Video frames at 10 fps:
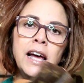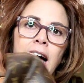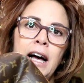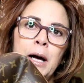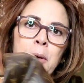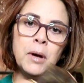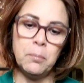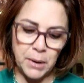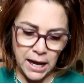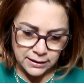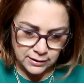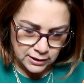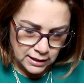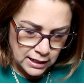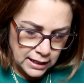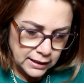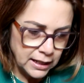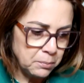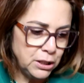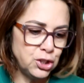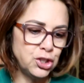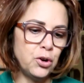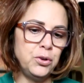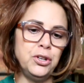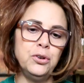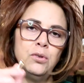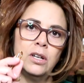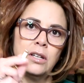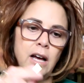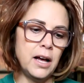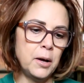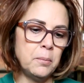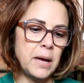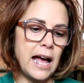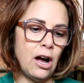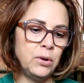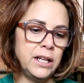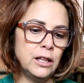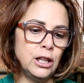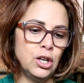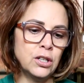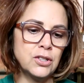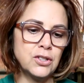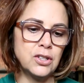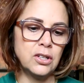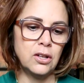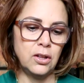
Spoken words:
But let me show you how it looks,